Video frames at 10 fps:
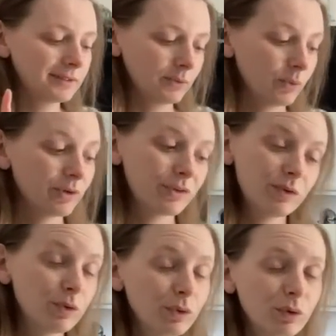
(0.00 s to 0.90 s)
would
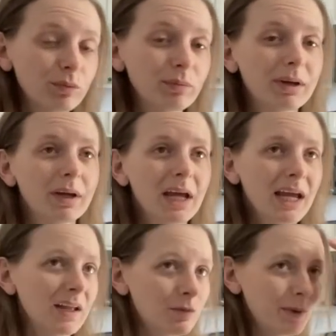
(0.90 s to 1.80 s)
assume
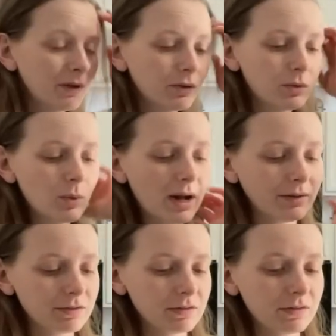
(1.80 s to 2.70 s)
it's been a little while
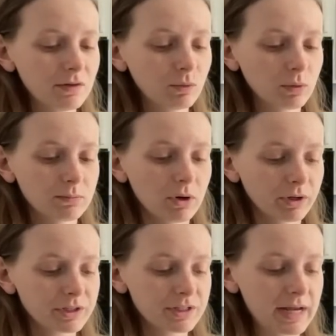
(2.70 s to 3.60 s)
since these were
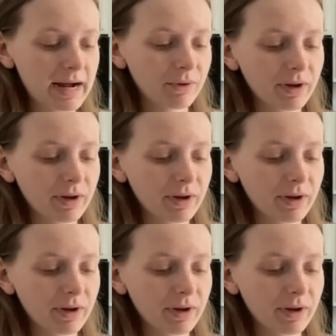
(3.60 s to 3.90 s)
marked down.